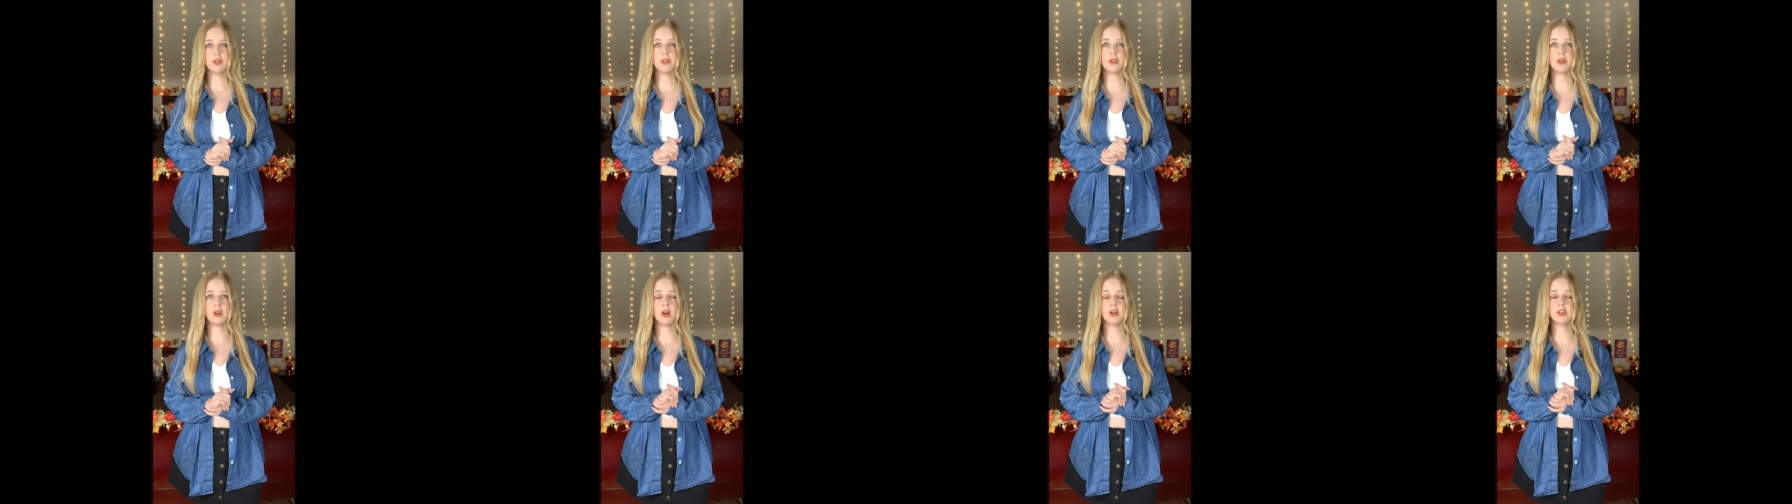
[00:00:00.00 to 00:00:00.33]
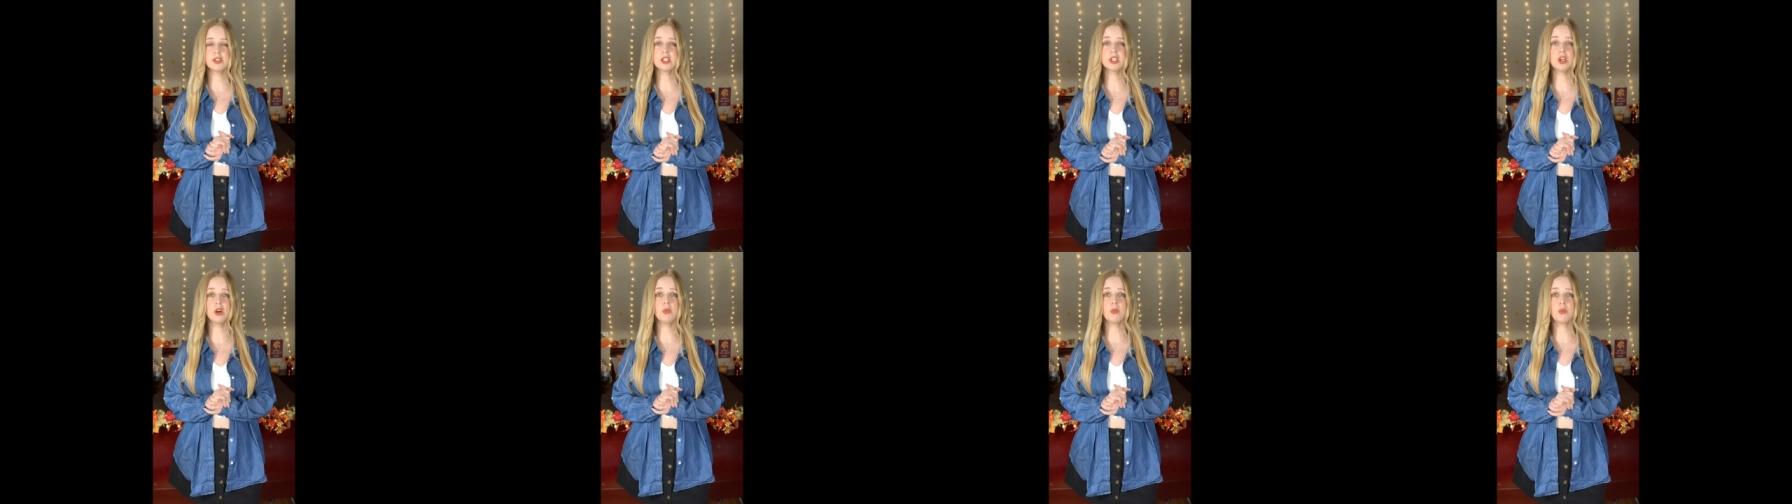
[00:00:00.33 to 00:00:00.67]
They're
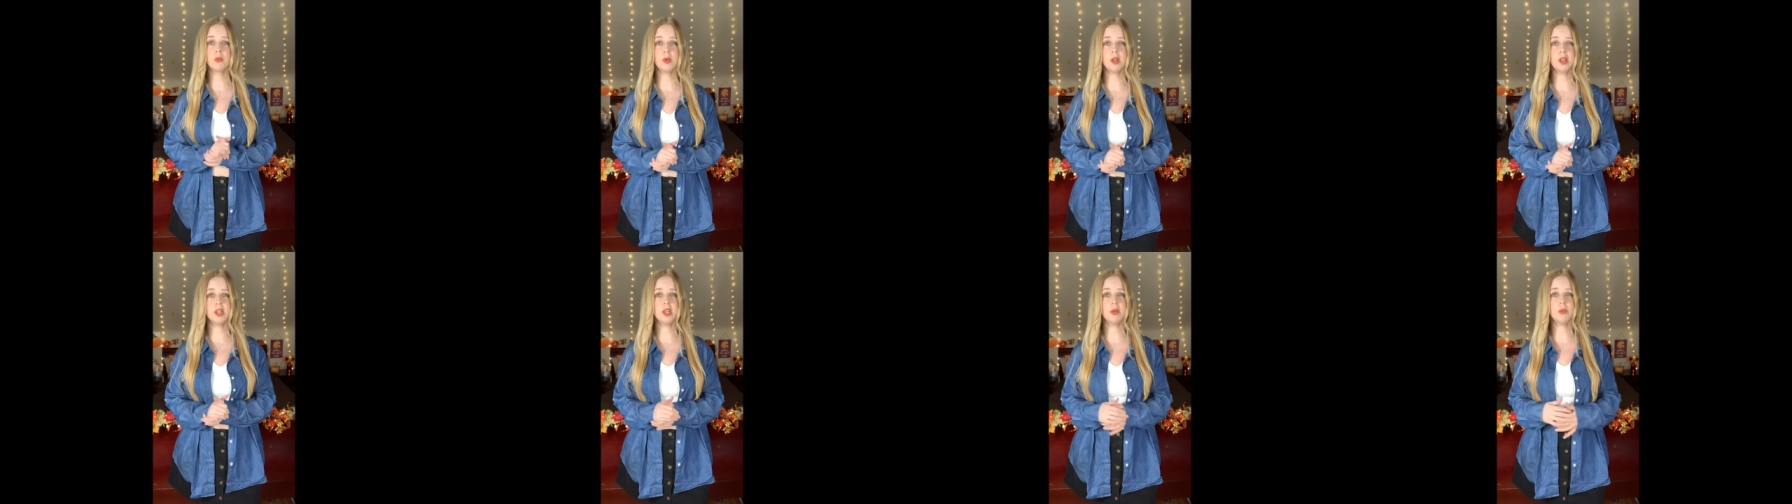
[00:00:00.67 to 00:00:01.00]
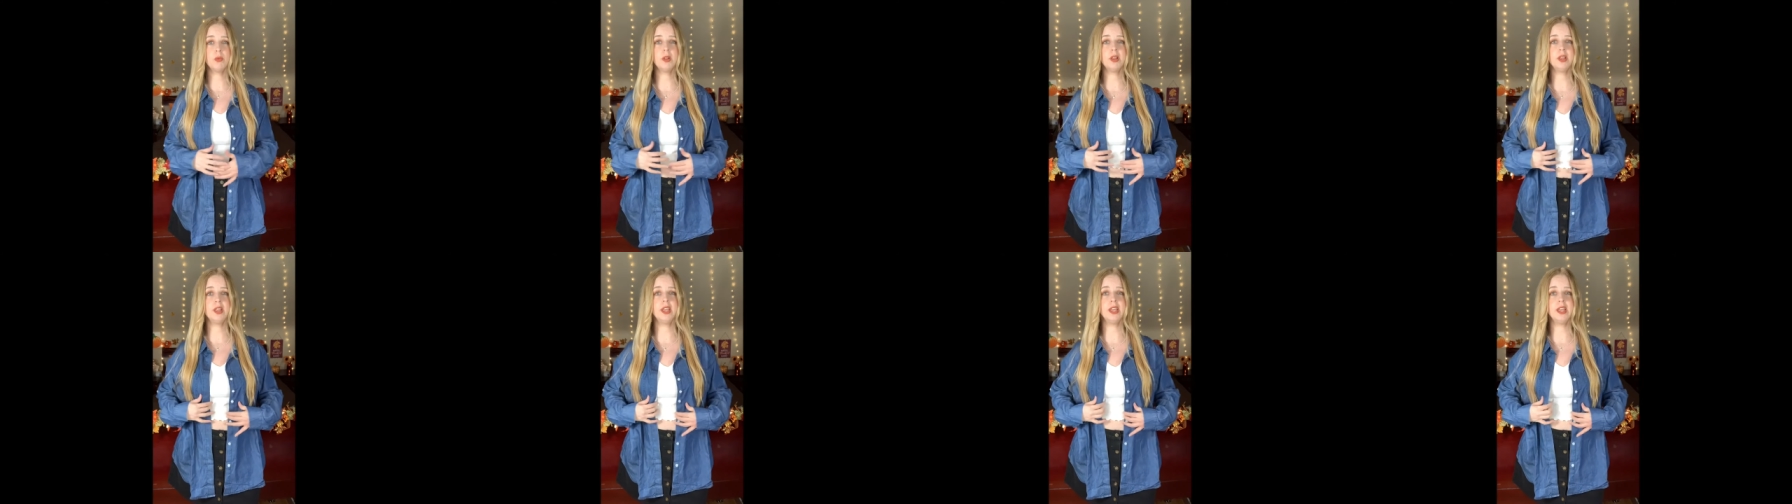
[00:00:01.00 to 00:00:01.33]
also really,
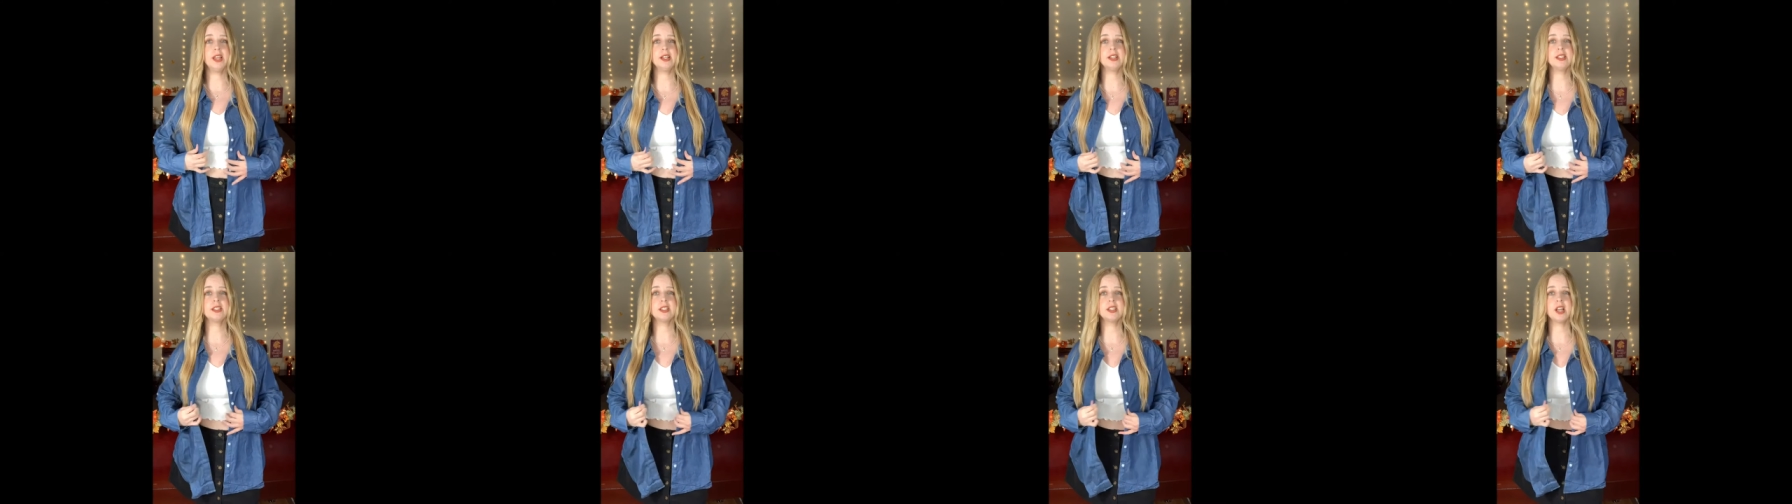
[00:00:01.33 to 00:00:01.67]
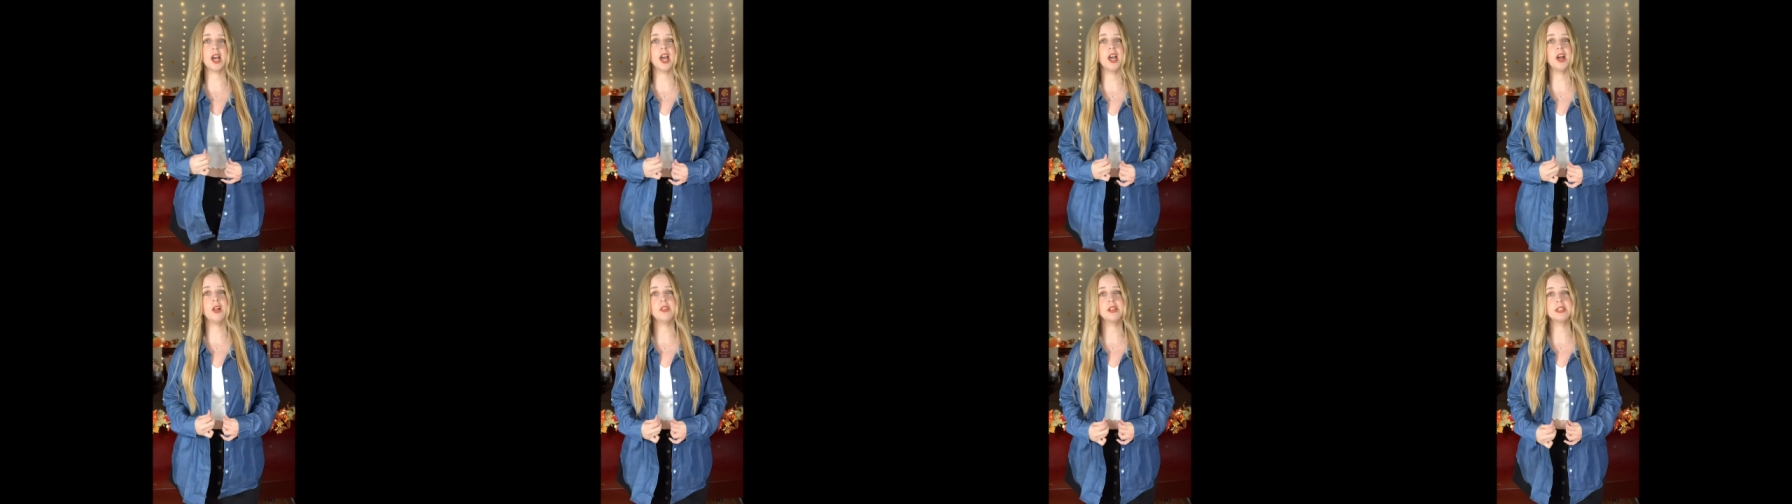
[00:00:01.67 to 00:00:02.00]
really in
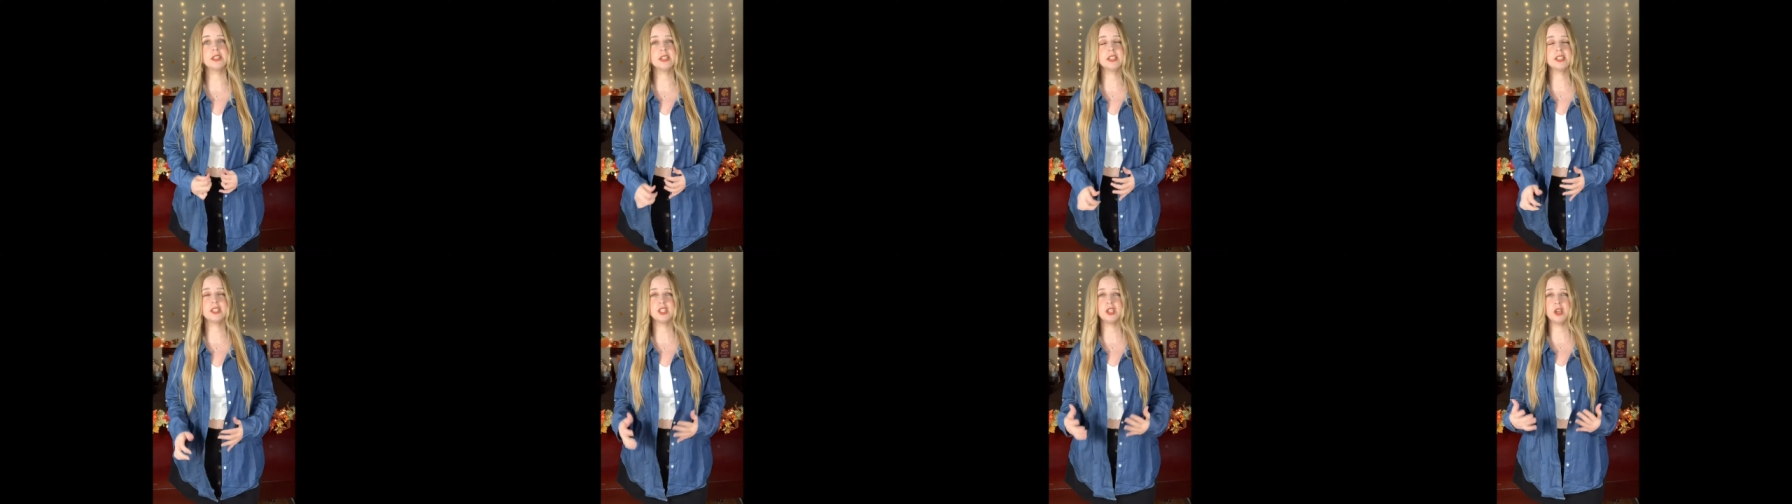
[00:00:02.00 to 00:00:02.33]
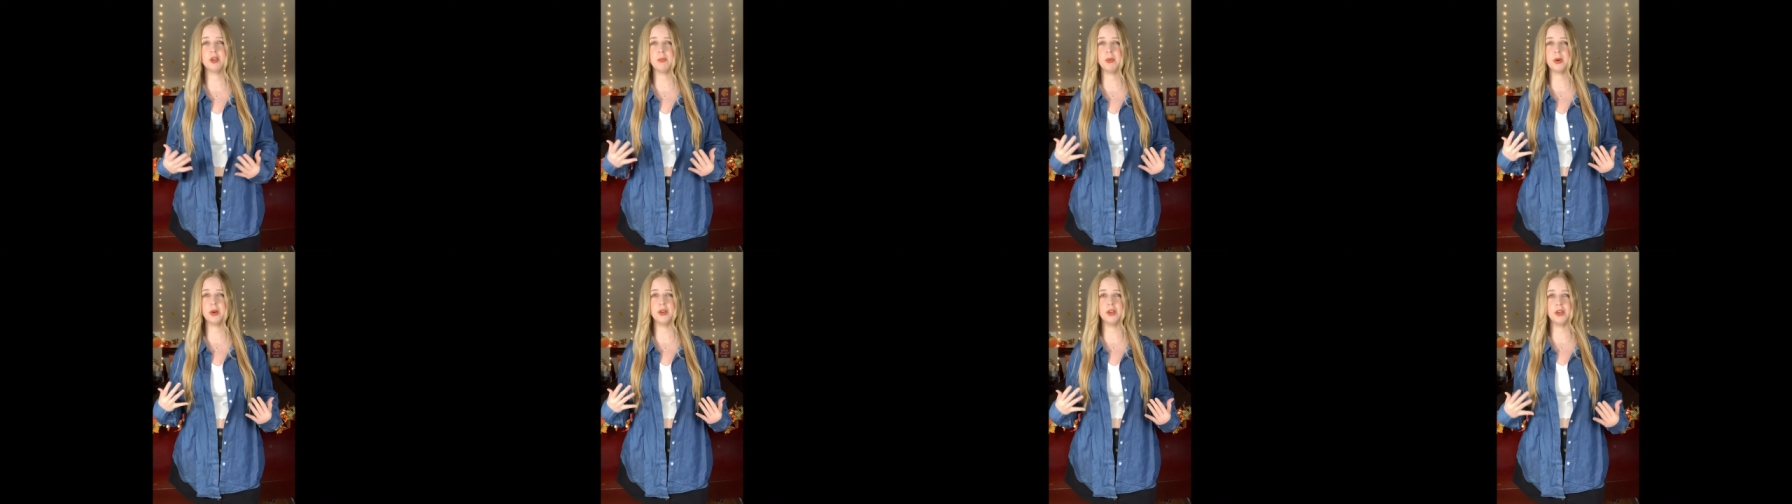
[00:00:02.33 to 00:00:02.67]
style. This is
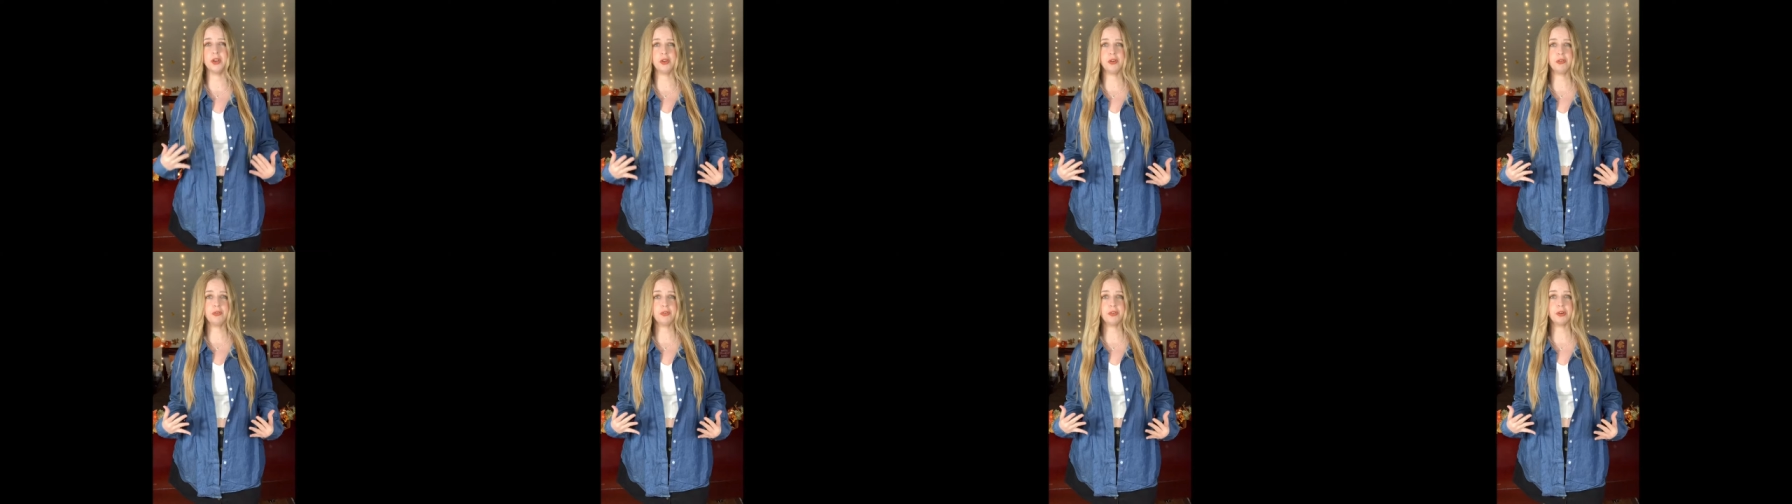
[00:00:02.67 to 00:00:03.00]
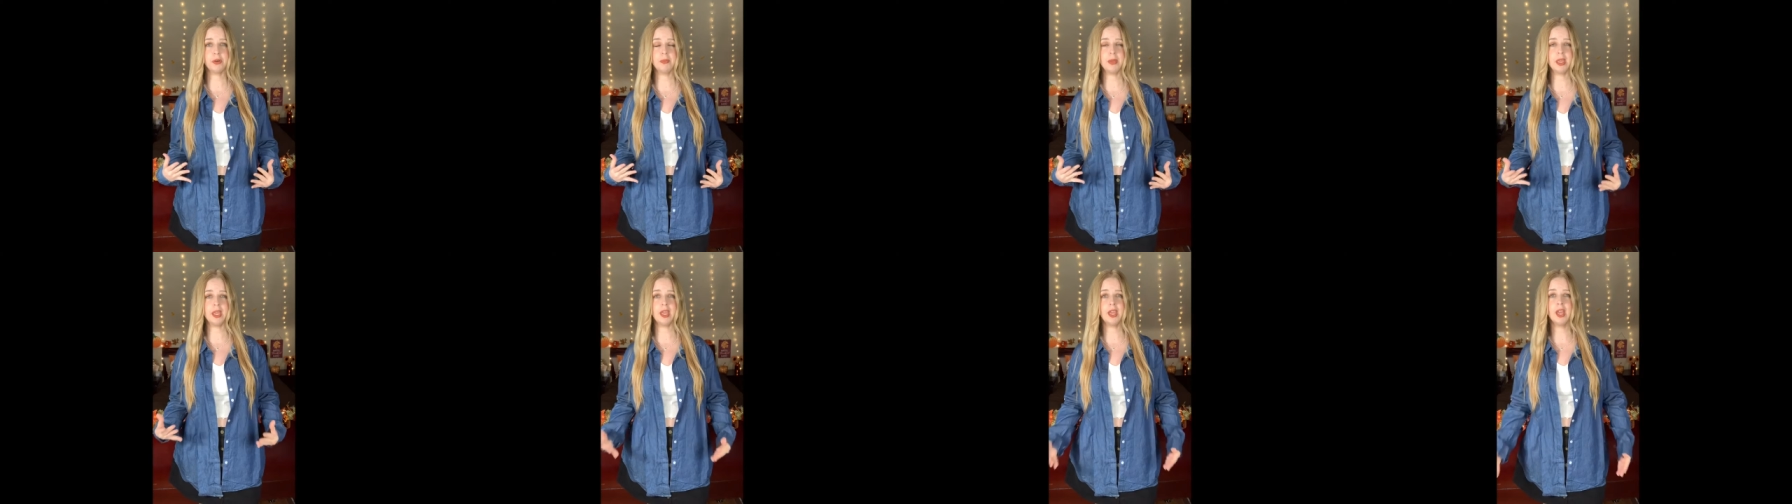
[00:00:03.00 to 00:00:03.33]
super new for
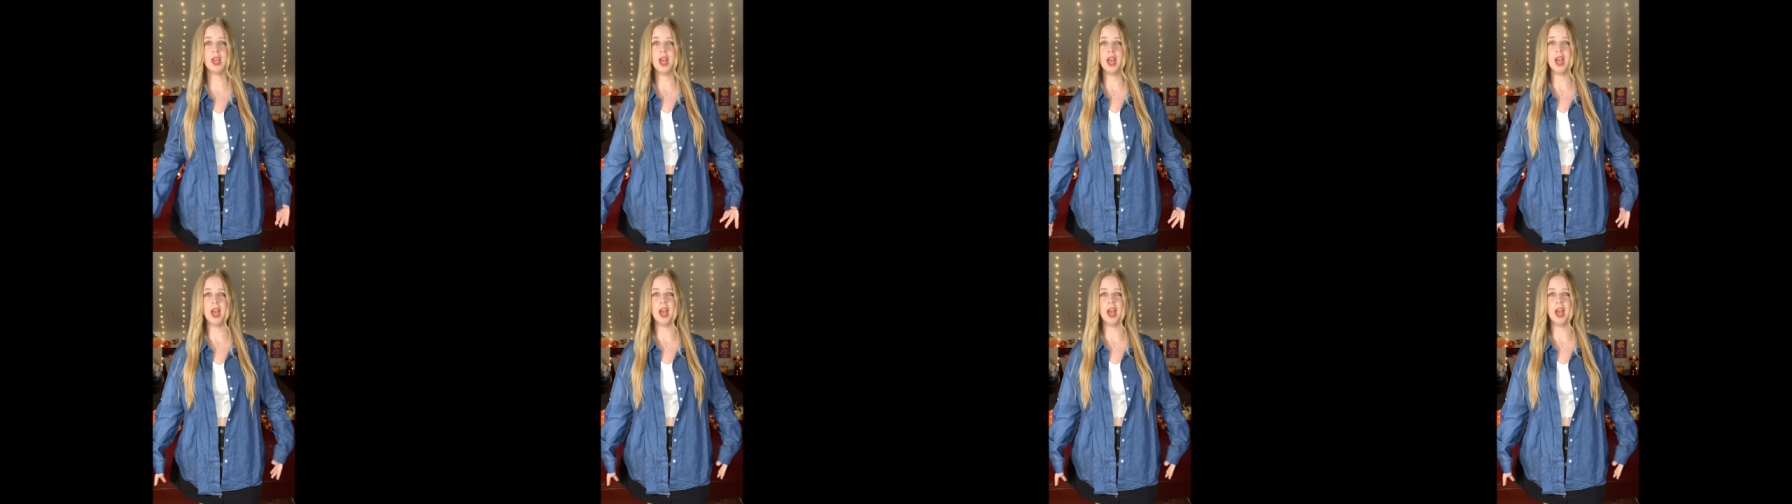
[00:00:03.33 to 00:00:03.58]
me.